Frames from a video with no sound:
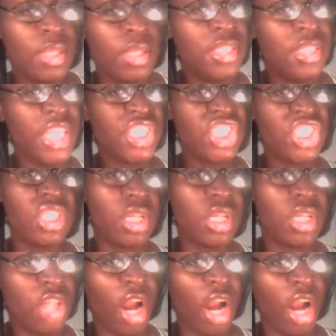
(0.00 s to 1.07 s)
Ditched
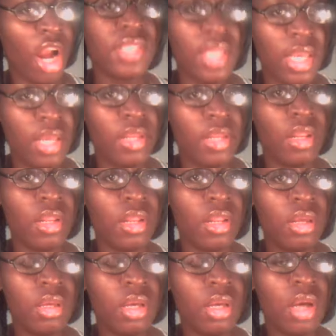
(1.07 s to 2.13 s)
dark-skinned
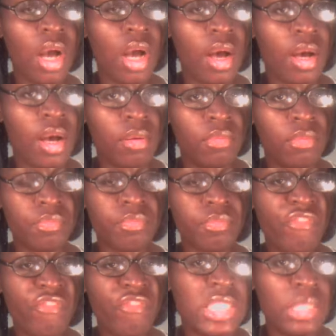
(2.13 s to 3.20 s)

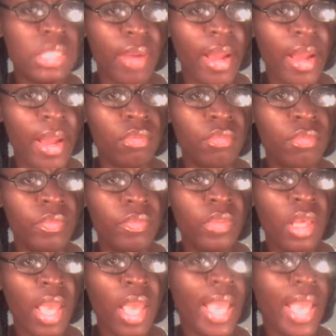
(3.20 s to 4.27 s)
Foxy Brown,
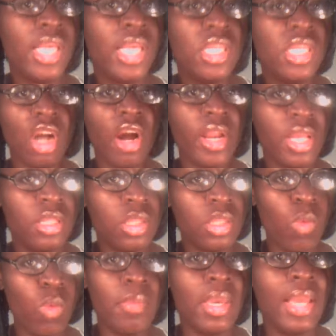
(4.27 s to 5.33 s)
and he started, the
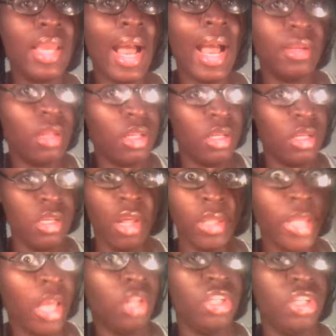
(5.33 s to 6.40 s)
women got
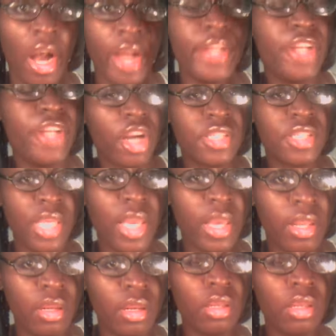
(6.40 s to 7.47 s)
they non-dark
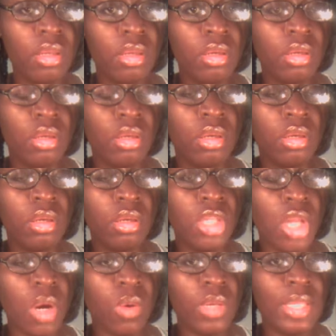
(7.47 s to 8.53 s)
skin.
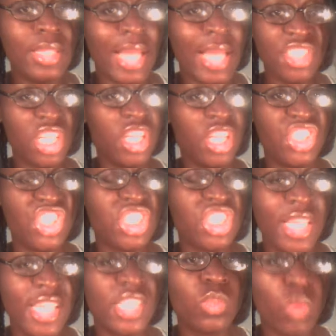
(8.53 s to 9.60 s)
You know, it
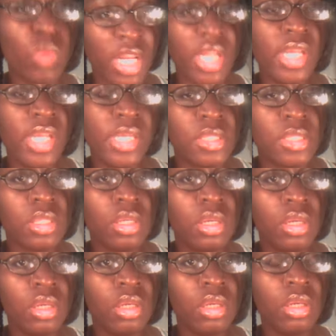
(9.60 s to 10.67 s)
just is what it is.
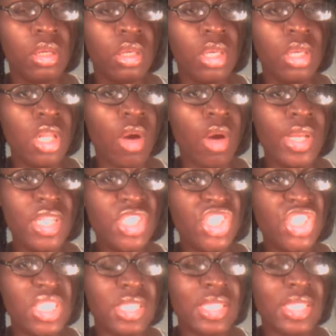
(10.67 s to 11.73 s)
You know, and
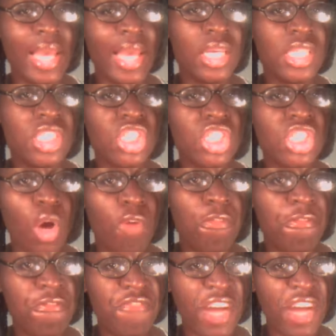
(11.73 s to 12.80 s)
it's just like, it's so
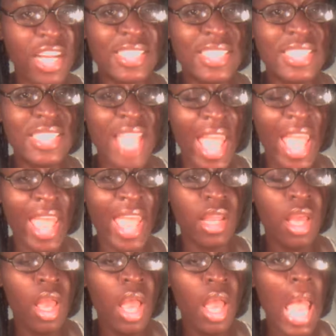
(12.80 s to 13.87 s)
fucking
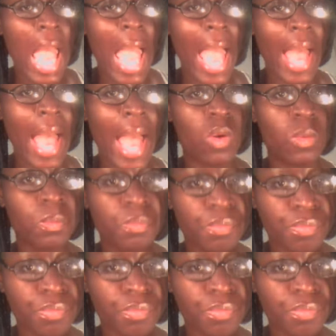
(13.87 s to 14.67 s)
sad how,